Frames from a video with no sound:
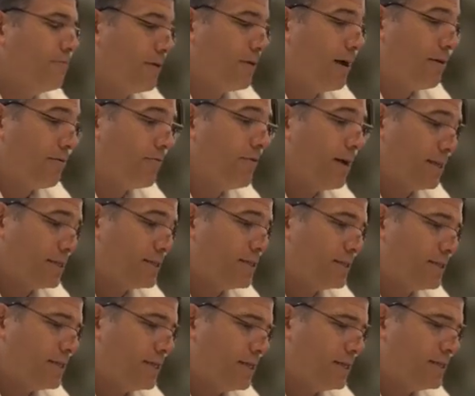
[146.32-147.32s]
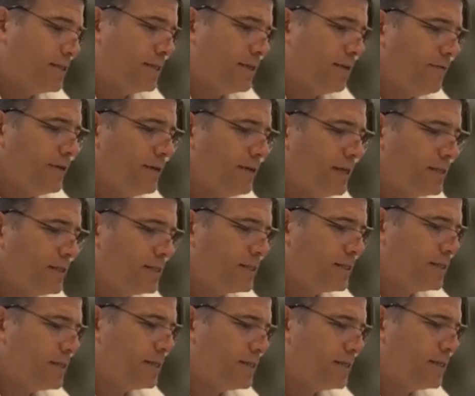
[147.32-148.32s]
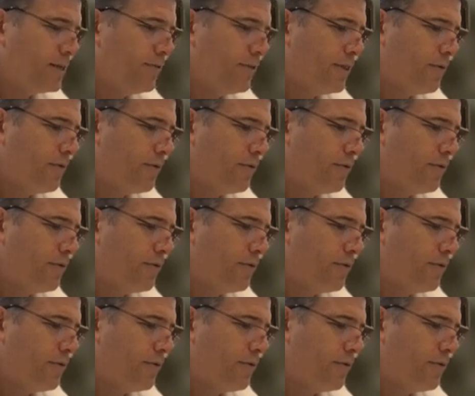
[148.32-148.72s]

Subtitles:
Yeah, right. So it's a different thing.